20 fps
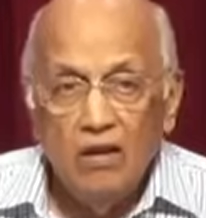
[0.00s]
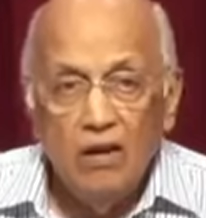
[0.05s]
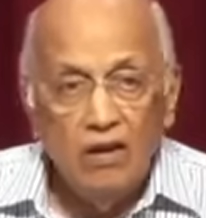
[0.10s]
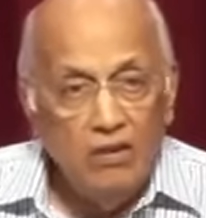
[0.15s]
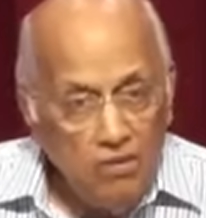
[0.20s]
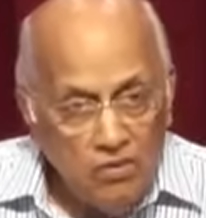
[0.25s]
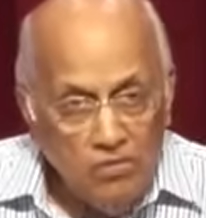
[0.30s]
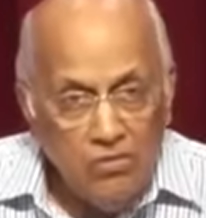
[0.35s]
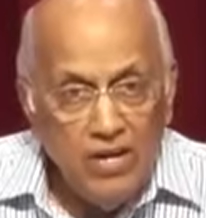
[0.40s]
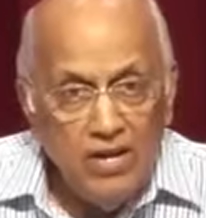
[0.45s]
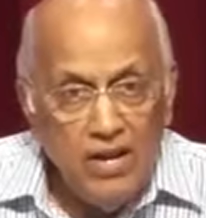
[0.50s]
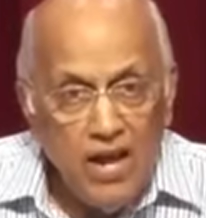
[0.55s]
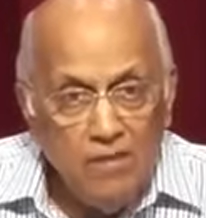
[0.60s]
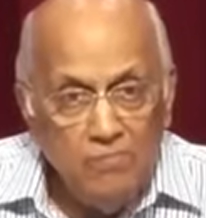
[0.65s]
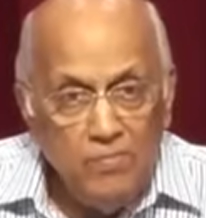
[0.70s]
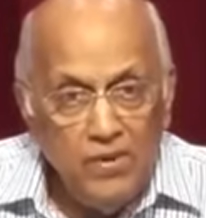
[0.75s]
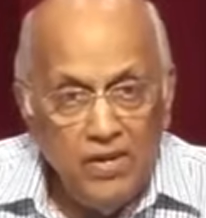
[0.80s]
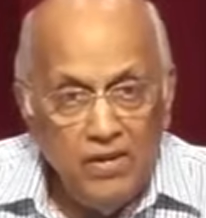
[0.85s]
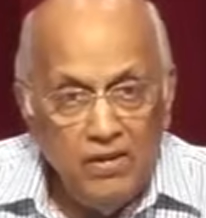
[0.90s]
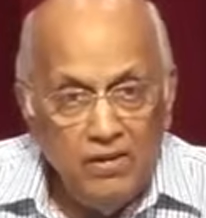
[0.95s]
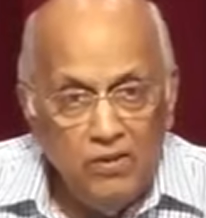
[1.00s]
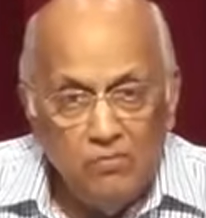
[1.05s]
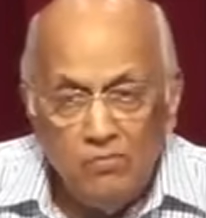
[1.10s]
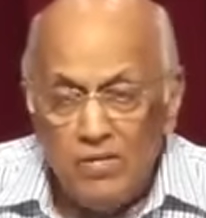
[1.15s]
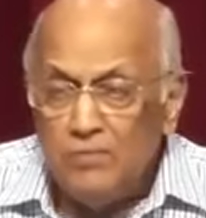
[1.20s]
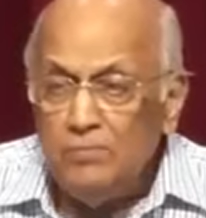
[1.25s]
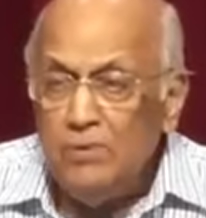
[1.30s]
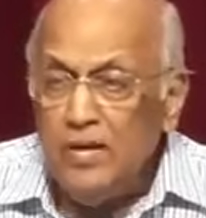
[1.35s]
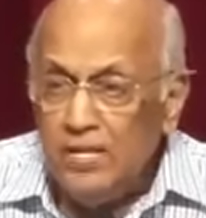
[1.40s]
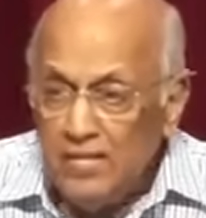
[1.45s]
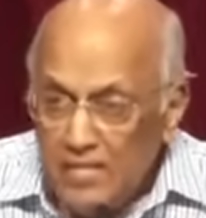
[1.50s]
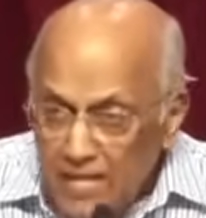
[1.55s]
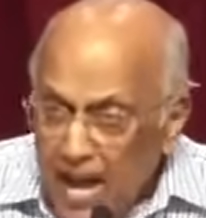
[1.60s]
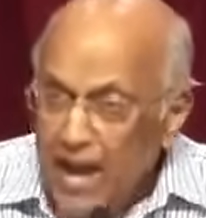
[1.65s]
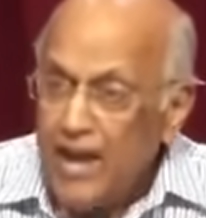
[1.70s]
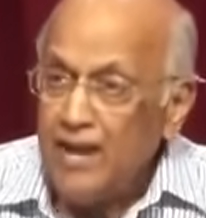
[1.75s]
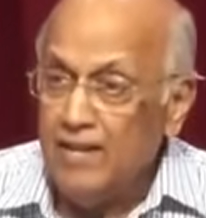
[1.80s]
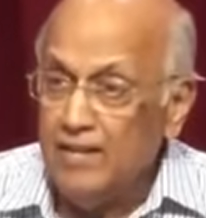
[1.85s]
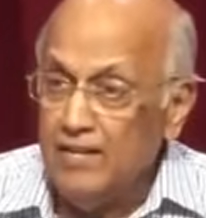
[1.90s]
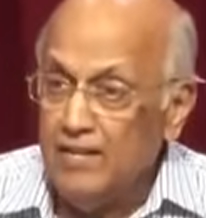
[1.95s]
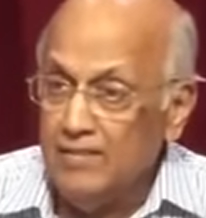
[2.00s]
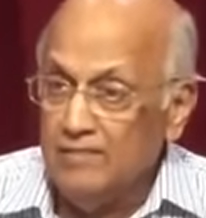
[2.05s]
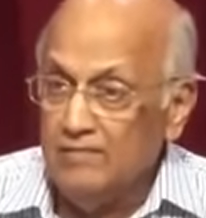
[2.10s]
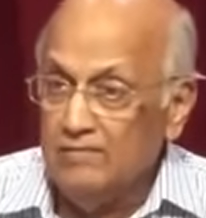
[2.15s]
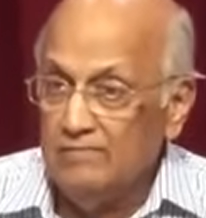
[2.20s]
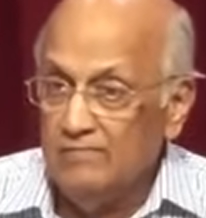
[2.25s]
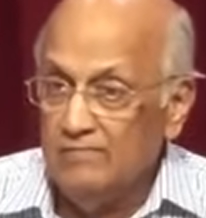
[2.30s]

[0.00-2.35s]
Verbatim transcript: And you're quite happy. You must be dead.